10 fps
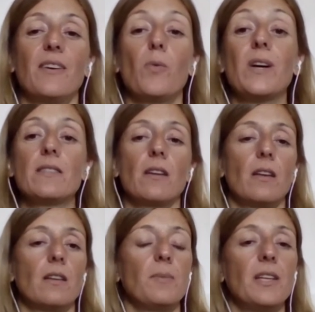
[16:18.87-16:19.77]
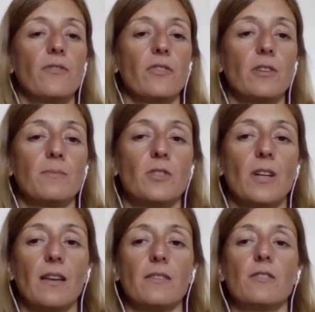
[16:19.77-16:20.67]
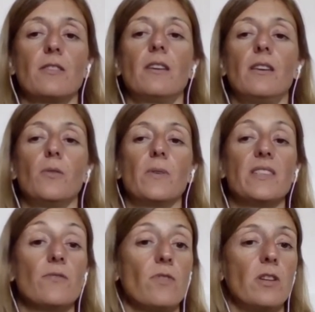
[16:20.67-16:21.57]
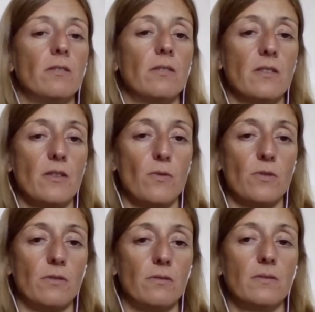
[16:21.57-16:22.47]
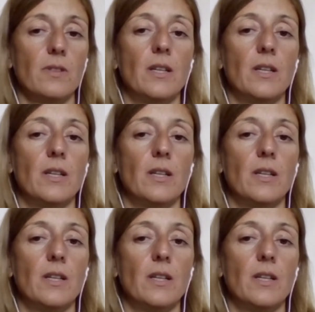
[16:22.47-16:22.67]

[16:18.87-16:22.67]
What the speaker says: once again, the media freedom challenge in the EU is real, is crucial.